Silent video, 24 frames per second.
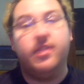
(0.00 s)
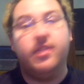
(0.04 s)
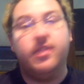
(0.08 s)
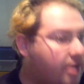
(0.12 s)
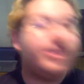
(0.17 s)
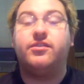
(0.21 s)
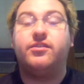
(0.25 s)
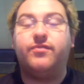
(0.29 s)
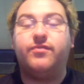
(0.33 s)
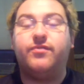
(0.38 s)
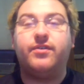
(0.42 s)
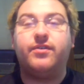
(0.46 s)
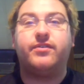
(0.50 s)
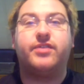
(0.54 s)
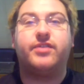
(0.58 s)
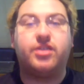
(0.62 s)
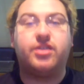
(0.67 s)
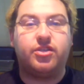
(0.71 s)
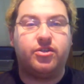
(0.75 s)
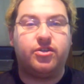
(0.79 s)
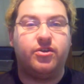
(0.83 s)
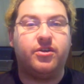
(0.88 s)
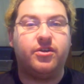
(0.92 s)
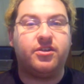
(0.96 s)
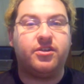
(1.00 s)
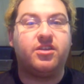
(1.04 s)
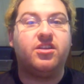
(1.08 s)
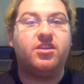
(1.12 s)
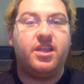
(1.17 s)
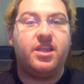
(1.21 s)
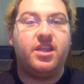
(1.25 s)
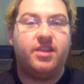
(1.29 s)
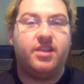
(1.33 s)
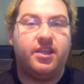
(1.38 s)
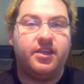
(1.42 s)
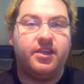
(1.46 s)
that is very good
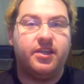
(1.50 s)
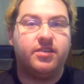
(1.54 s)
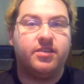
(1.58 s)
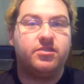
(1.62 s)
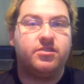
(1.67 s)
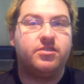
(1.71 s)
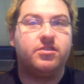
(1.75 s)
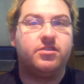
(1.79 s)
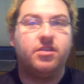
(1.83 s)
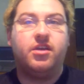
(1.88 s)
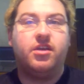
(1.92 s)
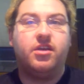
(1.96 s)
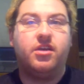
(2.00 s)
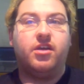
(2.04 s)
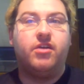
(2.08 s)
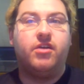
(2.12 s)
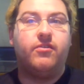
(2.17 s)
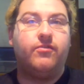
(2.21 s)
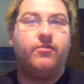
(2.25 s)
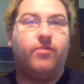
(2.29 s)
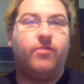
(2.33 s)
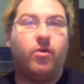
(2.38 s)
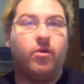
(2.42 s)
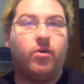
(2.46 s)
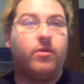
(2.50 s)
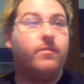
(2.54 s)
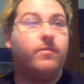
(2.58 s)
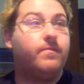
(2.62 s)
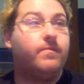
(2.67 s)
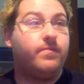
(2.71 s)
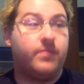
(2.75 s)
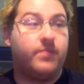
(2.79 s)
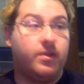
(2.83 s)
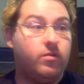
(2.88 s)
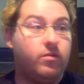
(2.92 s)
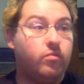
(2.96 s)
cleanliness for
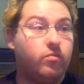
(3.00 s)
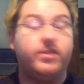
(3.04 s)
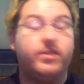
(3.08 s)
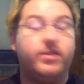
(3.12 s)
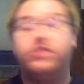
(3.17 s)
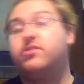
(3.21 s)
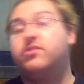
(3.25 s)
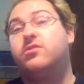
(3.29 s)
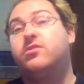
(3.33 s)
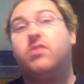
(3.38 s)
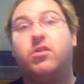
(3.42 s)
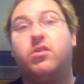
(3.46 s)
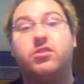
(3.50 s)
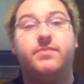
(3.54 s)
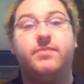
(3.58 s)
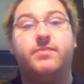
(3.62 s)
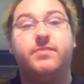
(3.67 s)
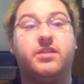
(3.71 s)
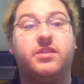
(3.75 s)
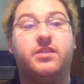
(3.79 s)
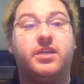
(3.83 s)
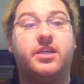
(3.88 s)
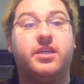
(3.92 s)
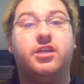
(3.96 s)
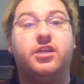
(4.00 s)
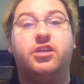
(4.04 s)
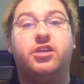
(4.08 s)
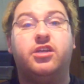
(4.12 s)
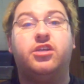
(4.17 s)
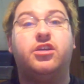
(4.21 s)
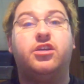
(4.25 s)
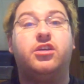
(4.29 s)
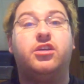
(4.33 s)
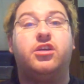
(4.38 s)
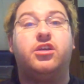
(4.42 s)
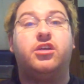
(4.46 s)
what is ultimately
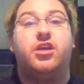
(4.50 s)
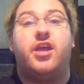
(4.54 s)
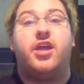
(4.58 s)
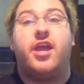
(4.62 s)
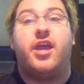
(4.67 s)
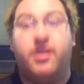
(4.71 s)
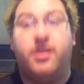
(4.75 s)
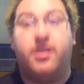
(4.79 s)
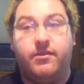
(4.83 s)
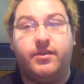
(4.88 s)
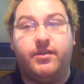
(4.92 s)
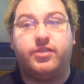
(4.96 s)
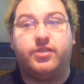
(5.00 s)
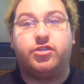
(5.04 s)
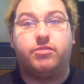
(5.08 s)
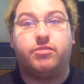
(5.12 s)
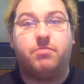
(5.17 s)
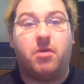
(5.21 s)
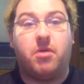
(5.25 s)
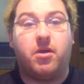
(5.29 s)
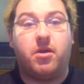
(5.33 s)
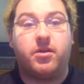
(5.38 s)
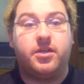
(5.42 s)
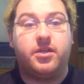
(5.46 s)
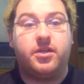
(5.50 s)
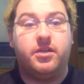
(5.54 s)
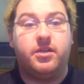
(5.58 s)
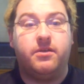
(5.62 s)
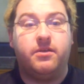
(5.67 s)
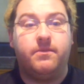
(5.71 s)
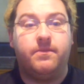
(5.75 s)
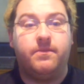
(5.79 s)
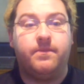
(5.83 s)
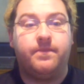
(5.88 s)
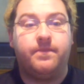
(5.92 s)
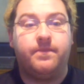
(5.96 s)
an adventure park.
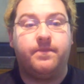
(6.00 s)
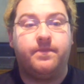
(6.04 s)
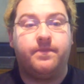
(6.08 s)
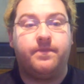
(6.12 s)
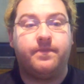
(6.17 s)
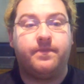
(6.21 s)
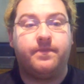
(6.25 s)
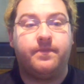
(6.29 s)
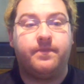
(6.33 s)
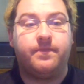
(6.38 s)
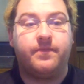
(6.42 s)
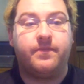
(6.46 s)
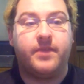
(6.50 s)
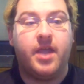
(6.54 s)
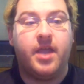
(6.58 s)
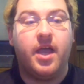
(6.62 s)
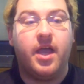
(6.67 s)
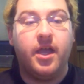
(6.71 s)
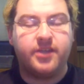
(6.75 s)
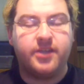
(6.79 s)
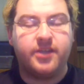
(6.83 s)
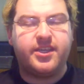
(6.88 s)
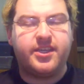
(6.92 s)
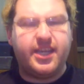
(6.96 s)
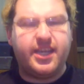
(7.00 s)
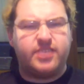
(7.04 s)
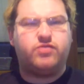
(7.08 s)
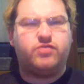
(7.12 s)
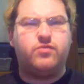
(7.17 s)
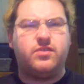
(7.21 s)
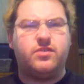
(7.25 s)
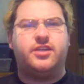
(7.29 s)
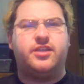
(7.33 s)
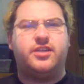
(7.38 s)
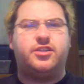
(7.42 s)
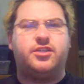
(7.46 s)
Guest
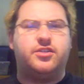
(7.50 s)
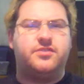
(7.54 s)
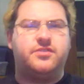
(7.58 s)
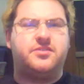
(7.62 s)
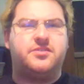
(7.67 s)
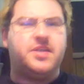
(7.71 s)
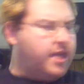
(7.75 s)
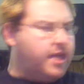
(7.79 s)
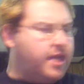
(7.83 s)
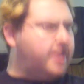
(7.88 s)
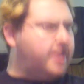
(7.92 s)
relations.